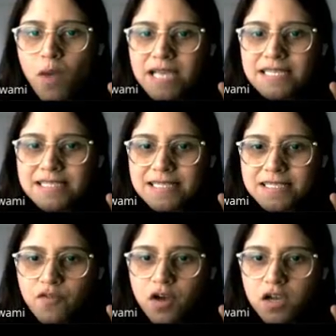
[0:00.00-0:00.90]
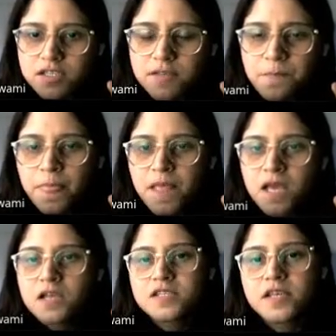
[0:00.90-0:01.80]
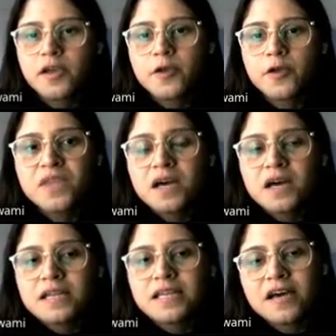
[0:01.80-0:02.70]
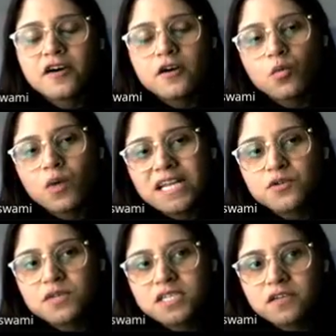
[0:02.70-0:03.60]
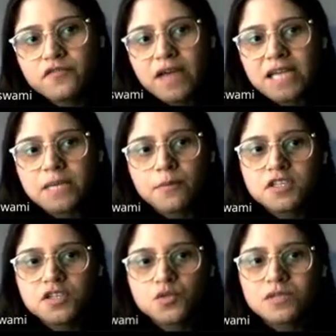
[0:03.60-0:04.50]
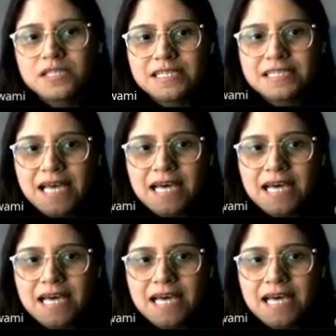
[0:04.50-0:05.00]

y-axis is the flux. So the one interesting fact about the sources is